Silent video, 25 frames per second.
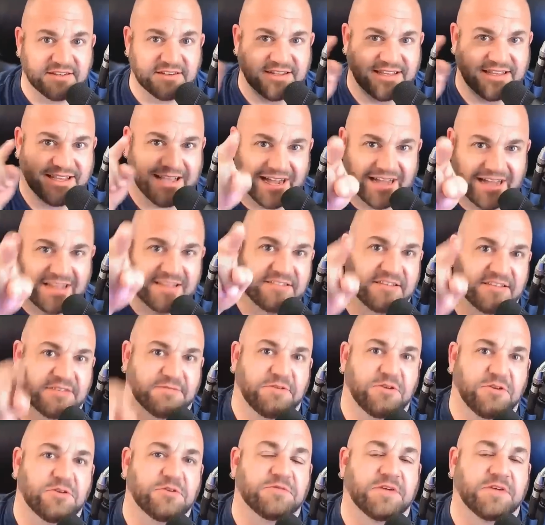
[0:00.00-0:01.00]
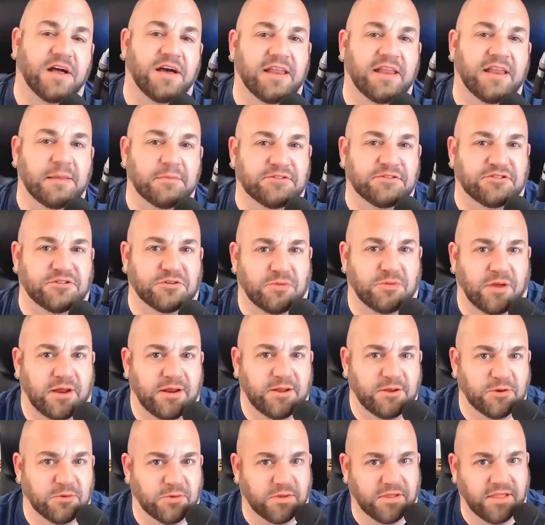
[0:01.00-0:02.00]
And guys, if you've got amateur
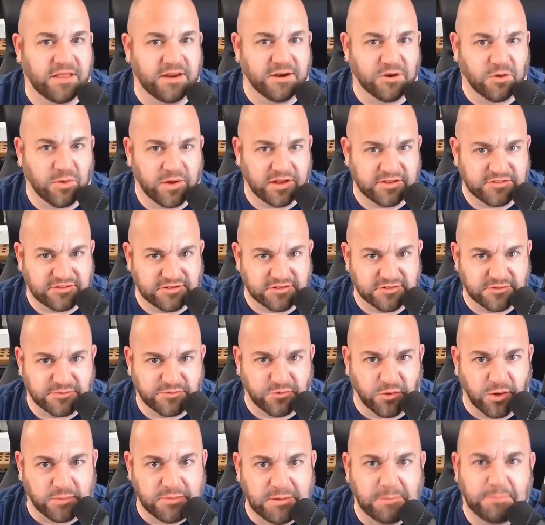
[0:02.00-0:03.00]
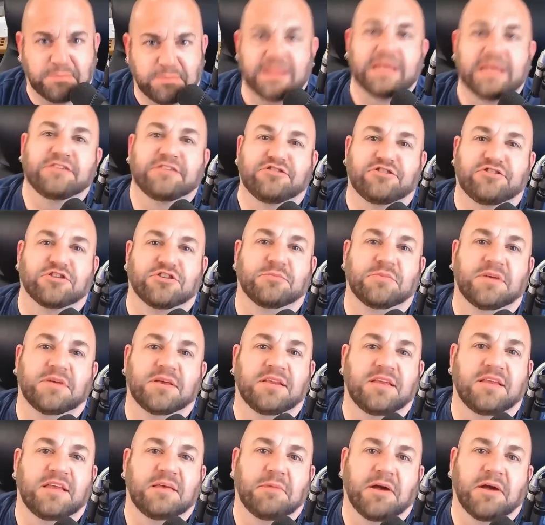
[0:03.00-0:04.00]
radio related questions for me, please shoot me
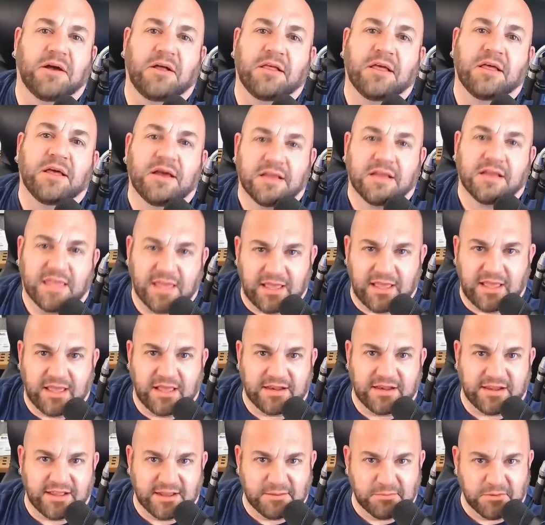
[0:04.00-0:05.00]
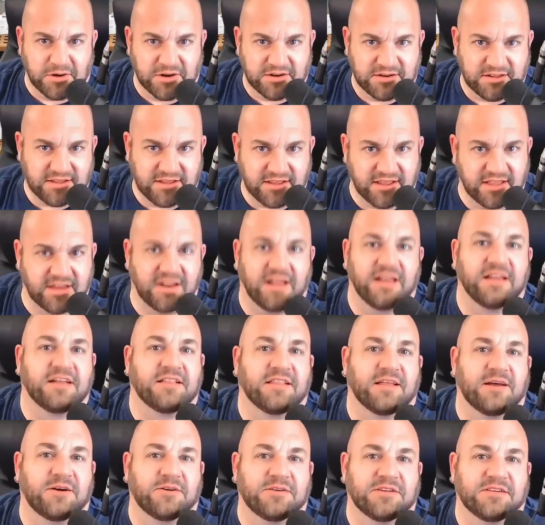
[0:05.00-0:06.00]
an email, k8mrd at
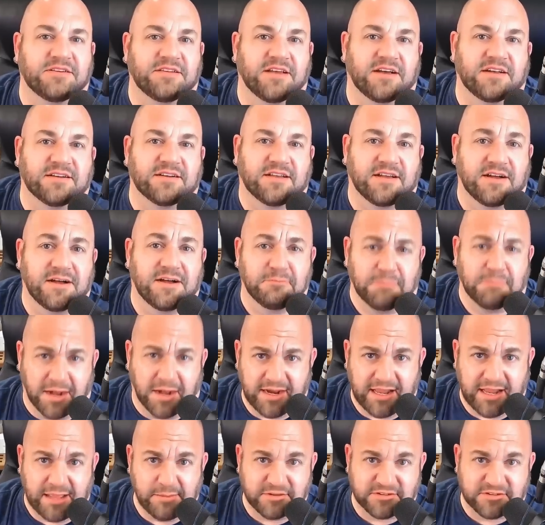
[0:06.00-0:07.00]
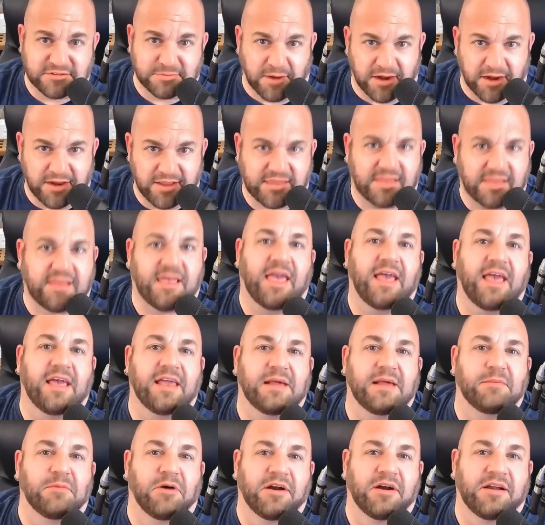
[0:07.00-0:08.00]
iCloud.com. My name is Mike,
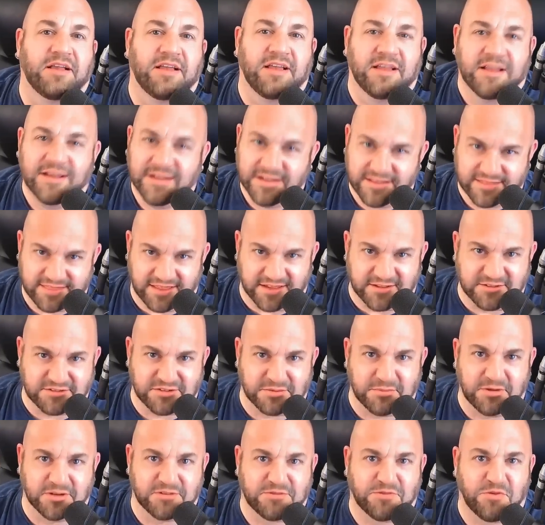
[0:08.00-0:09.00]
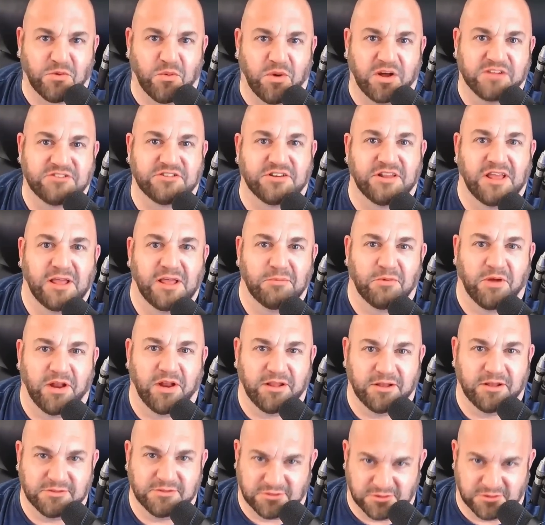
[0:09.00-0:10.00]
K8MRD. Thanks so much for watching Ham
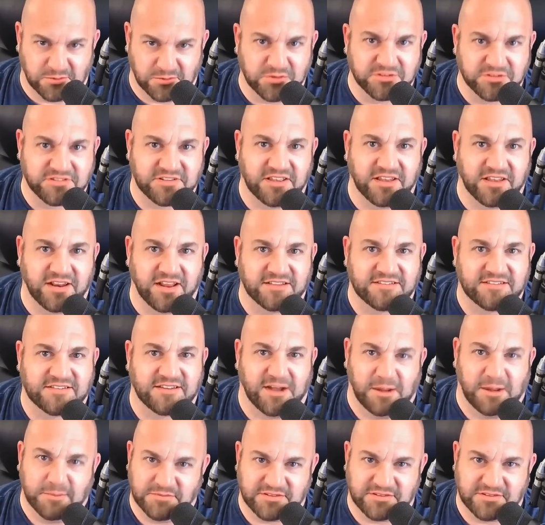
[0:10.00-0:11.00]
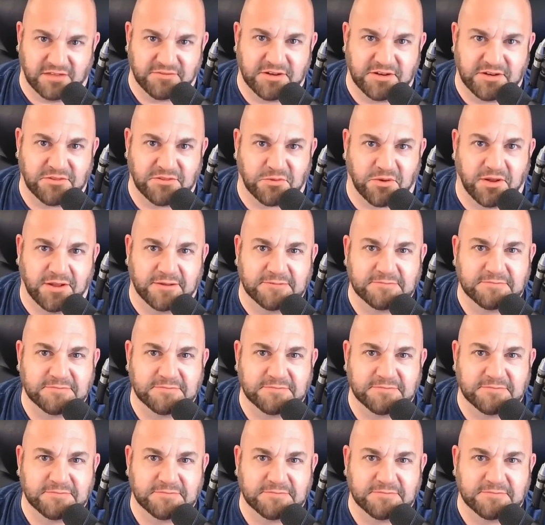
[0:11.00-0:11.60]
Radio Tube. We'll see you next time, 73.